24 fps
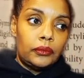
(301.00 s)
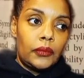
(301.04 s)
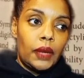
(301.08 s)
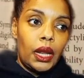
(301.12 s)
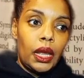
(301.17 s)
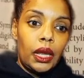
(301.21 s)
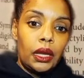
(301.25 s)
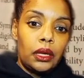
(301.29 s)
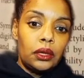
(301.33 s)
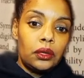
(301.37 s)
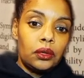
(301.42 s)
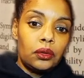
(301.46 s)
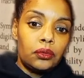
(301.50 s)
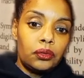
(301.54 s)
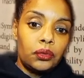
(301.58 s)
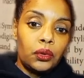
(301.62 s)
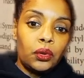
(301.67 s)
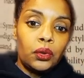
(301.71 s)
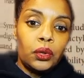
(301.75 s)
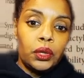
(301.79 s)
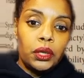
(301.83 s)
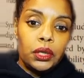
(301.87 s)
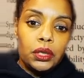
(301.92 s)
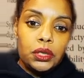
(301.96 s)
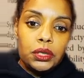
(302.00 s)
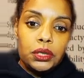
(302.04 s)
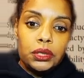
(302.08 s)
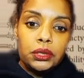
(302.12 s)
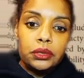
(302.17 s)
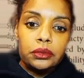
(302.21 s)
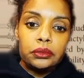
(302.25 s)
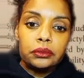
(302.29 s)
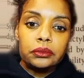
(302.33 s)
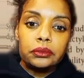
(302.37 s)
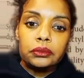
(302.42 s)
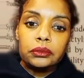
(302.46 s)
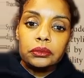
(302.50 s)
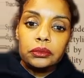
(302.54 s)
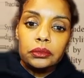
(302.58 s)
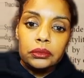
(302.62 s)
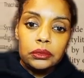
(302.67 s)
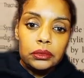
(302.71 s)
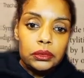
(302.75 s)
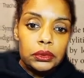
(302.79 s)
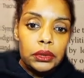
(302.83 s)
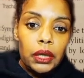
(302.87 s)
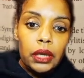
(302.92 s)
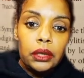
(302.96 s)
and of course
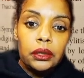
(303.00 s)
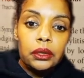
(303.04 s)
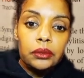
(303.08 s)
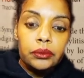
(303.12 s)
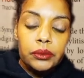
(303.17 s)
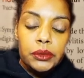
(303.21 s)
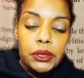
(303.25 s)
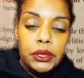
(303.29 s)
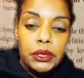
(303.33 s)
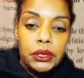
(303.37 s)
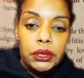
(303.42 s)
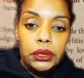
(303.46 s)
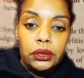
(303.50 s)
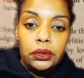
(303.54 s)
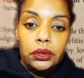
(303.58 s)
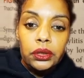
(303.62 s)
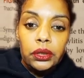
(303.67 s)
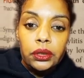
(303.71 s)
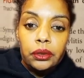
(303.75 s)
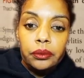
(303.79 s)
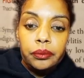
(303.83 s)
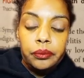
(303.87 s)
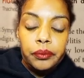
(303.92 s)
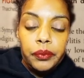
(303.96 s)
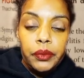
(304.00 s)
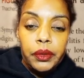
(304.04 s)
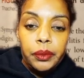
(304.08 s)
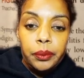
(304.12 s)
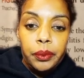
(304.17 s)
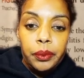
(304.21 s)
take them to see their